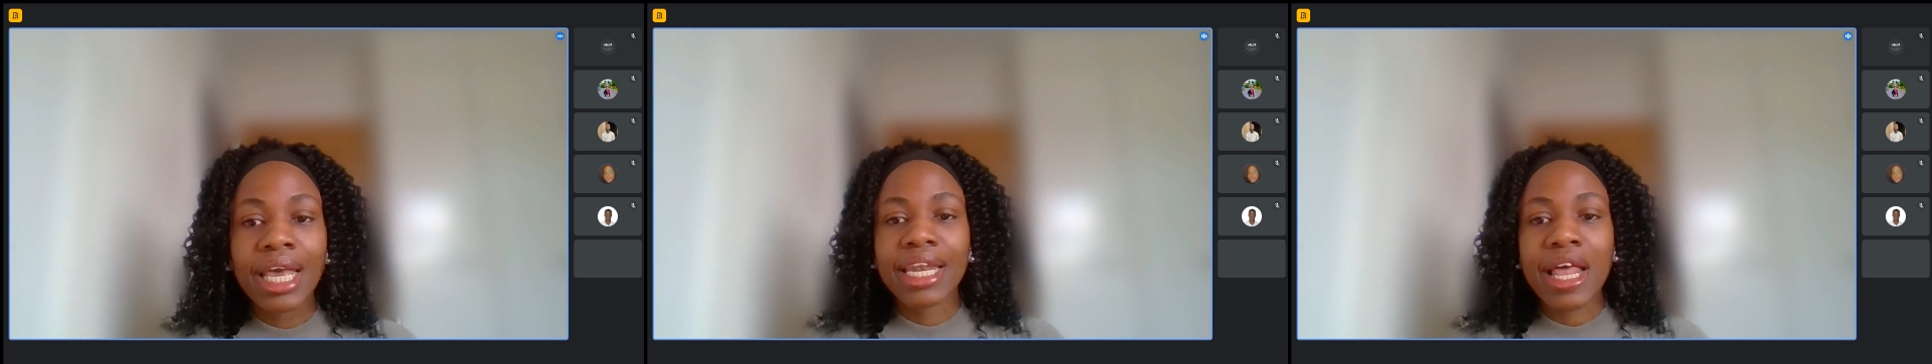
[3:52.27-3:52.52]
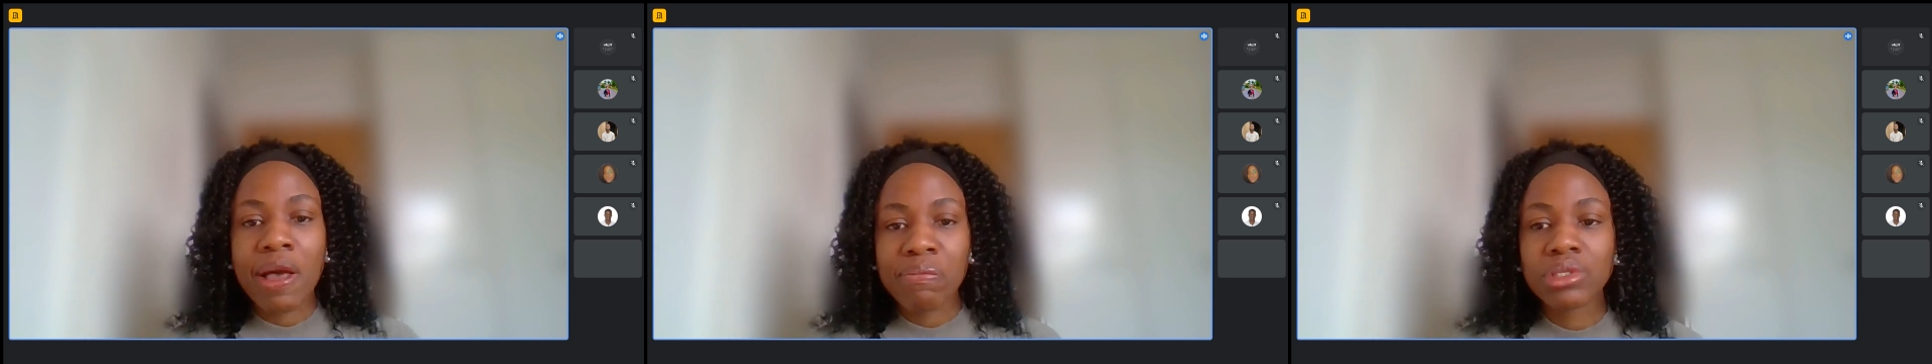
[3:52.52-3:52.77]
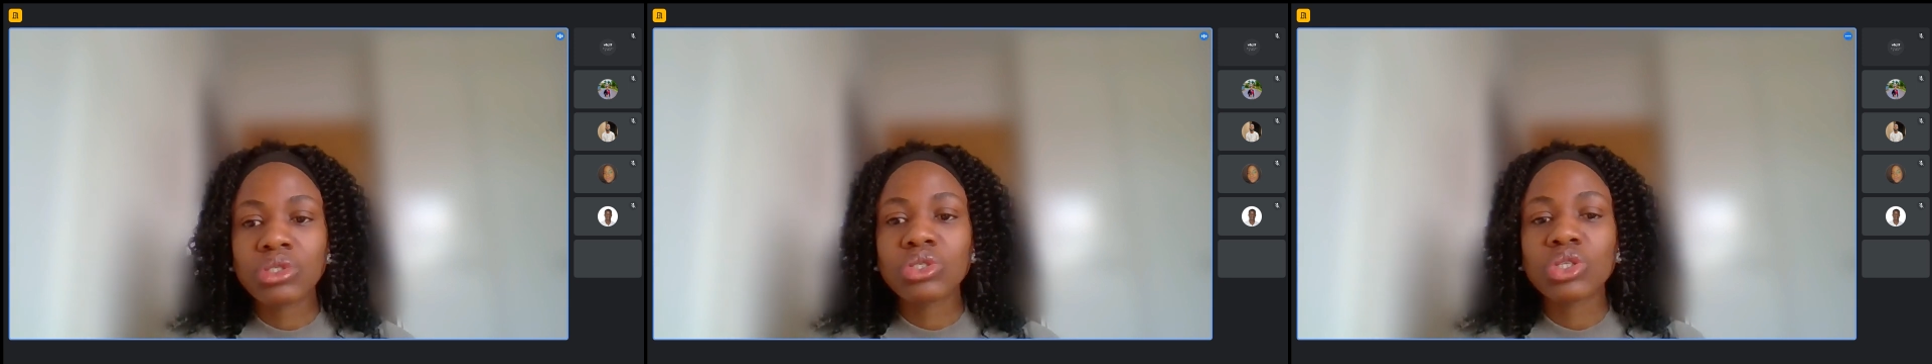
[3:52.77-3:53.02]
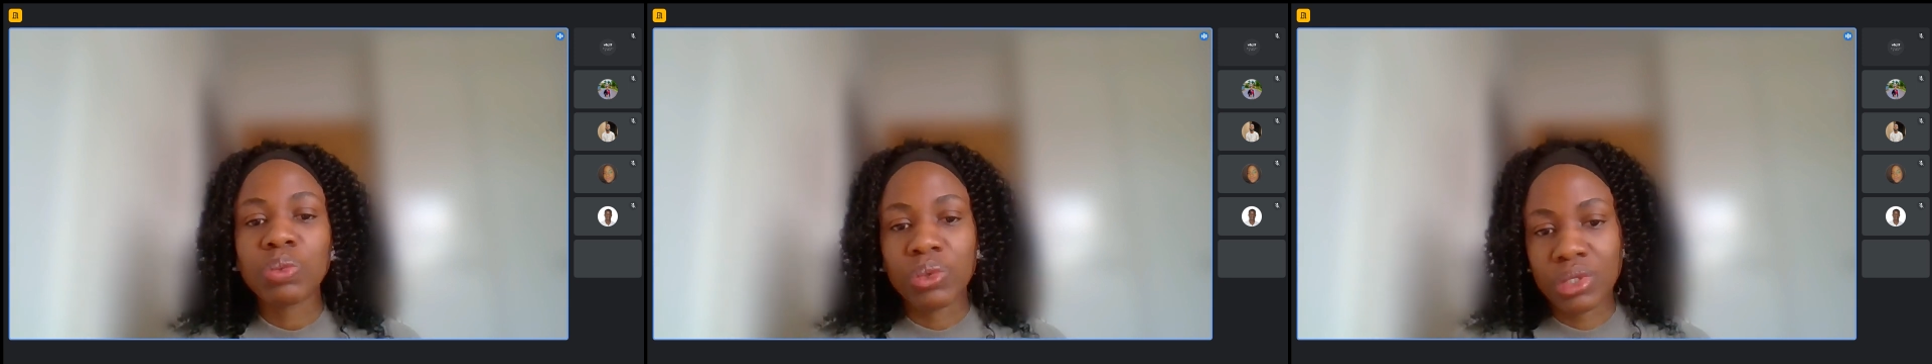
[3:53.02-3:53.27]
that means
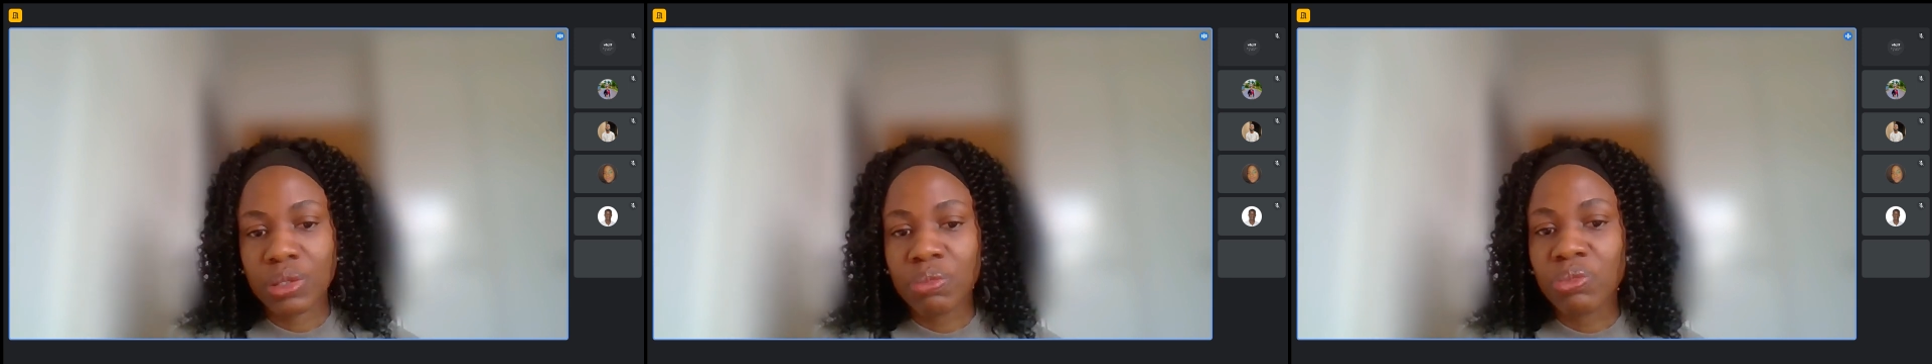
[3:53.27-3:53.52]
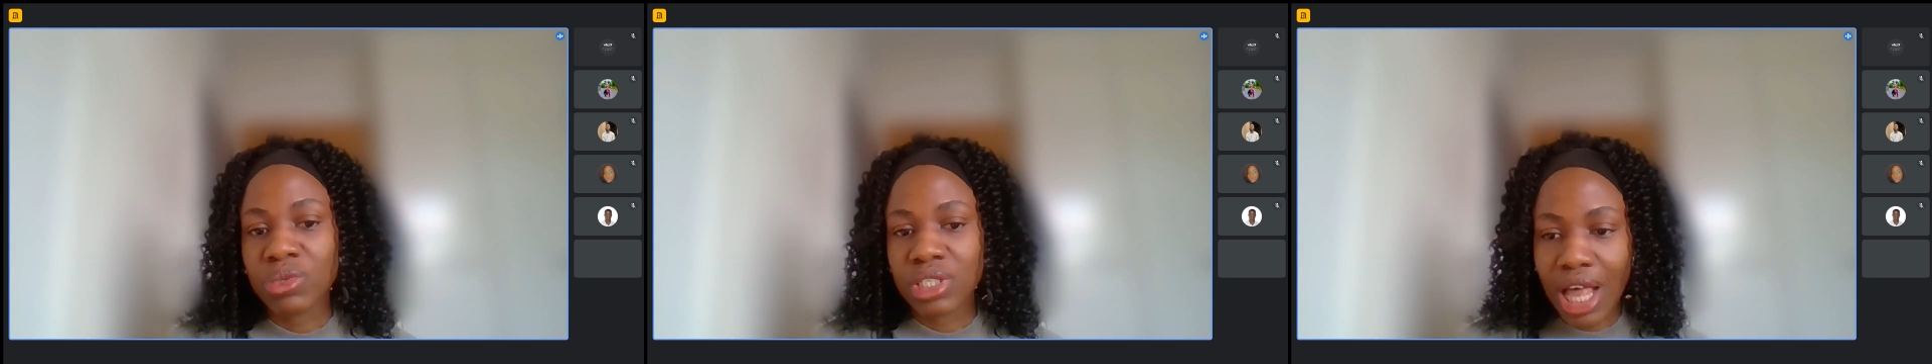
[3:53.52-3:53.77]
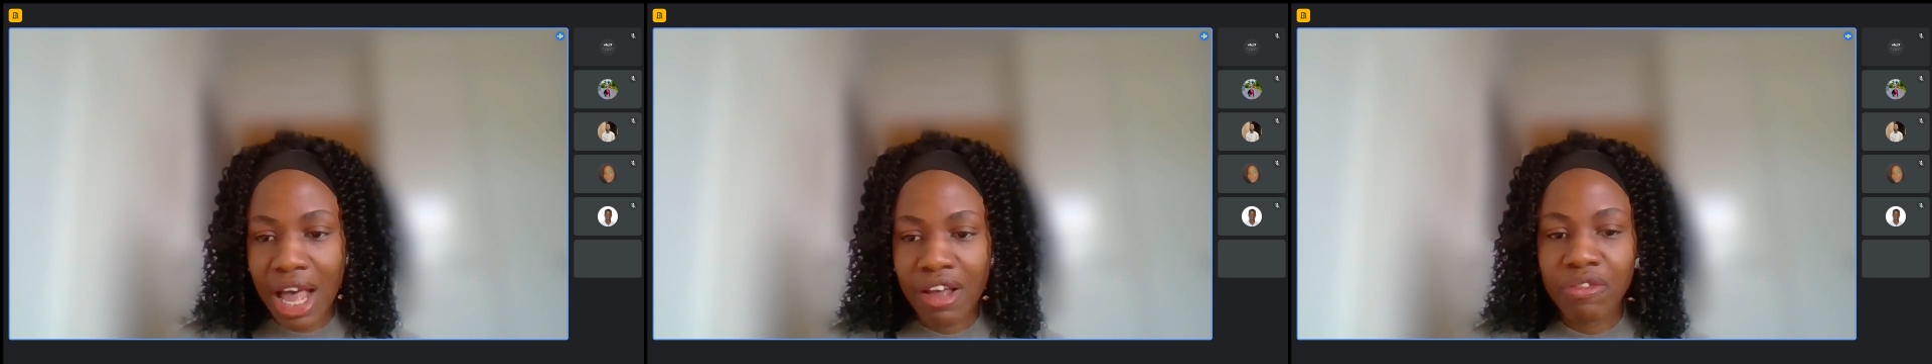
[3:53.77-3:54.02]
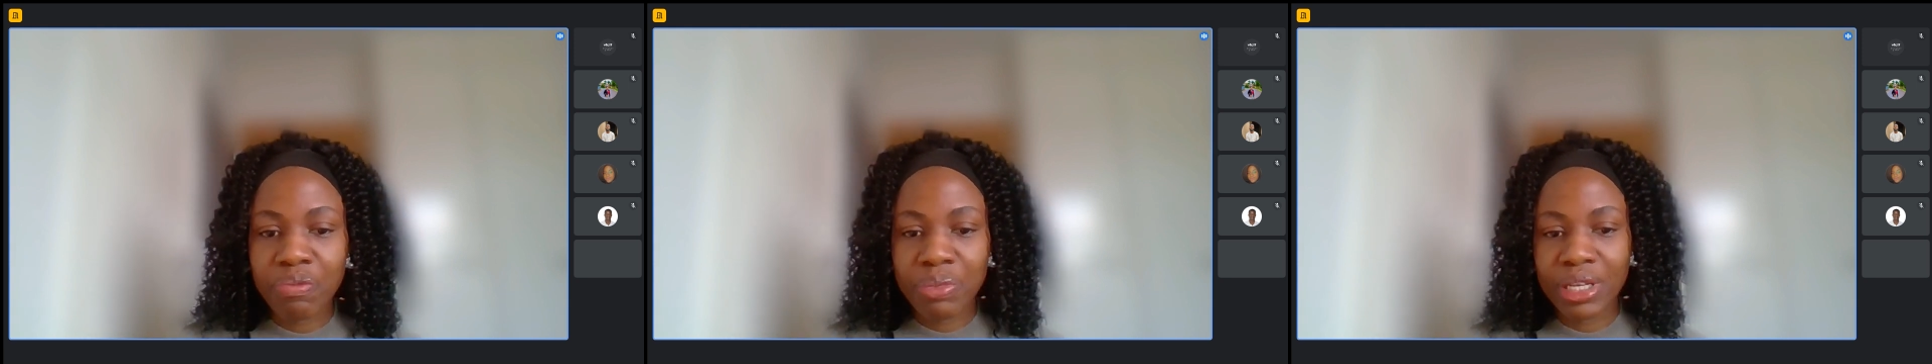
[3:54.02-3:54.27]
such person must
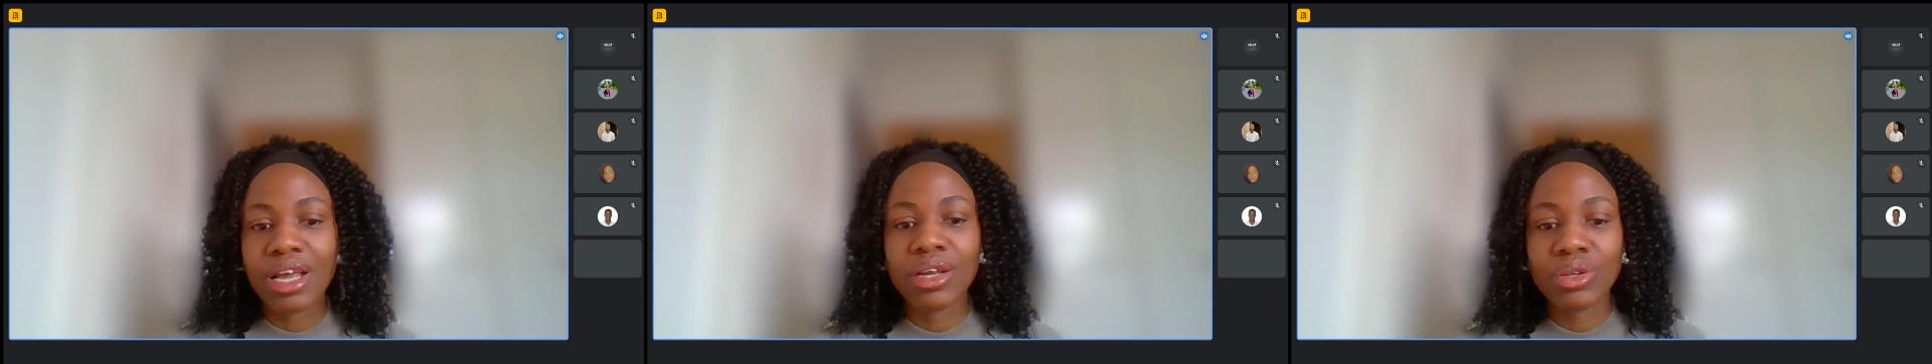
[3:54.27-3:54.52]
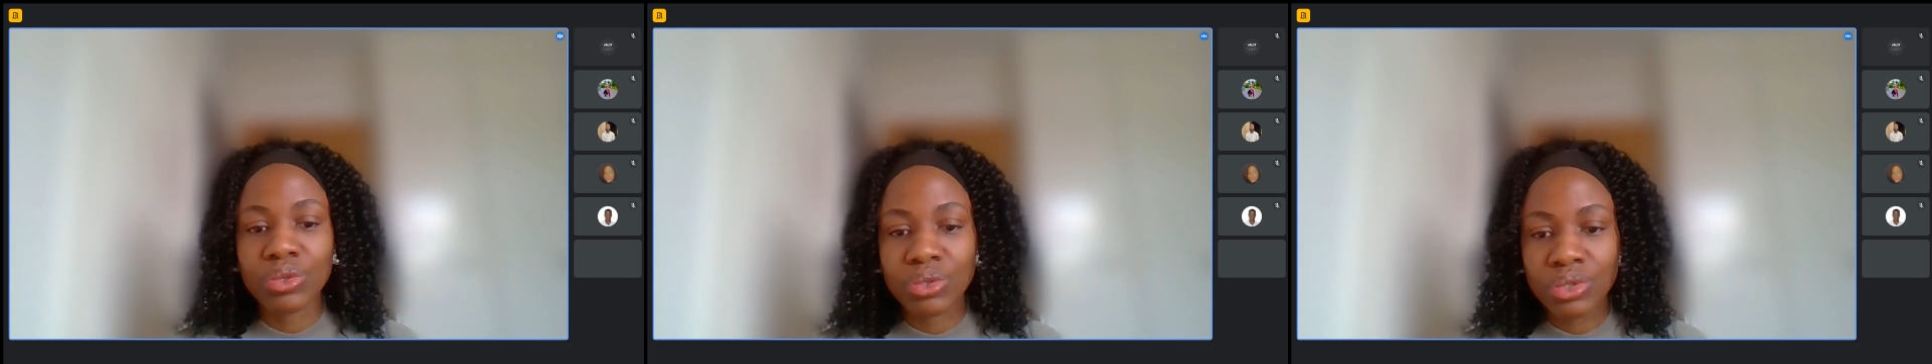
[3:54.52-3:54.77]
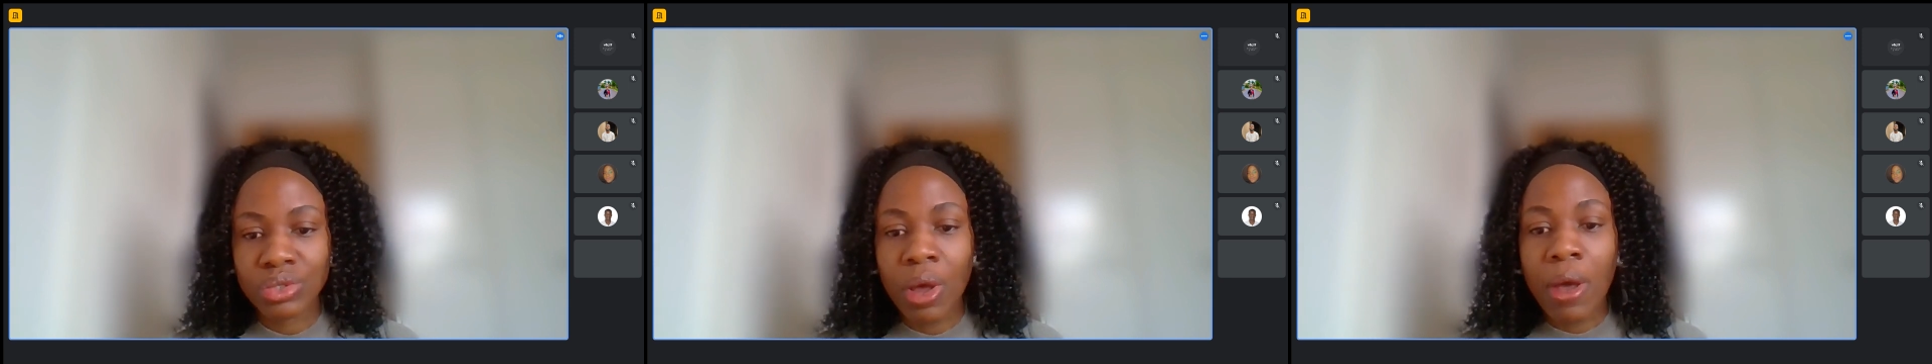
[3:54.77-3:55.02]
have been diagnosed